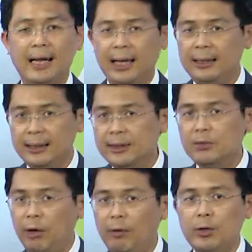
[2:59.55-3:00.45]
and this is
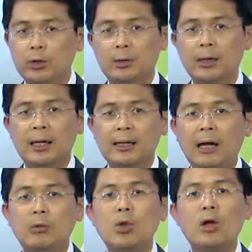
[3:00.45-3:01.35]
very good.
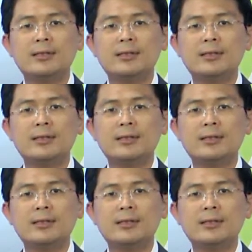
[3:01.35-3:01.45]
Now, not